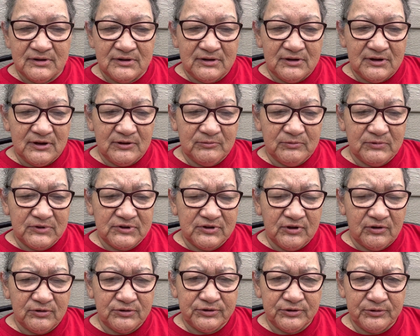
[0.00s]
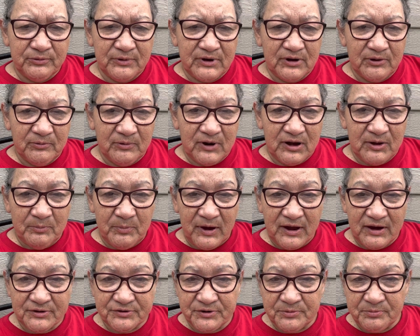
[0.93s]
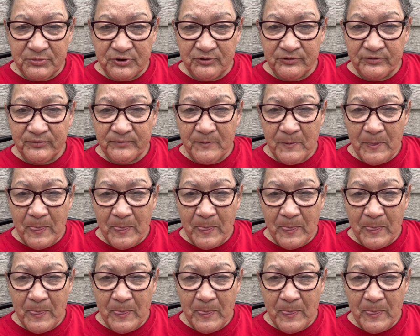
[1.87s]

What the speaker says: It was also in the Winnipeg Tribune.